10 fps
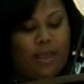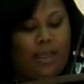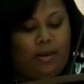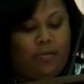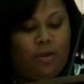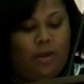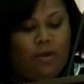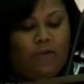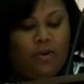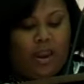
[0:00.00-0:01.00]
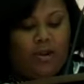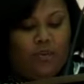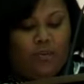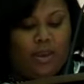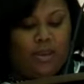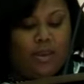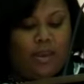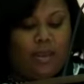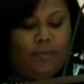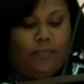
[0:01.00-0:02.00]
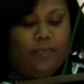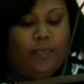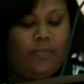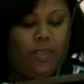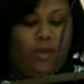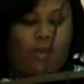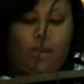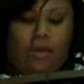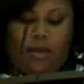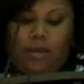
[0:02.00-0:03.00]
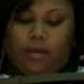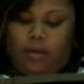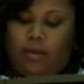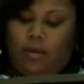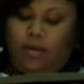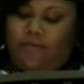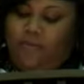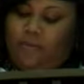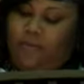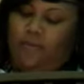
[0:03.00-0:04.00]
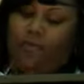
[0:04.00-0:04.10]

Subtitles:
lamb for everyone to eat, if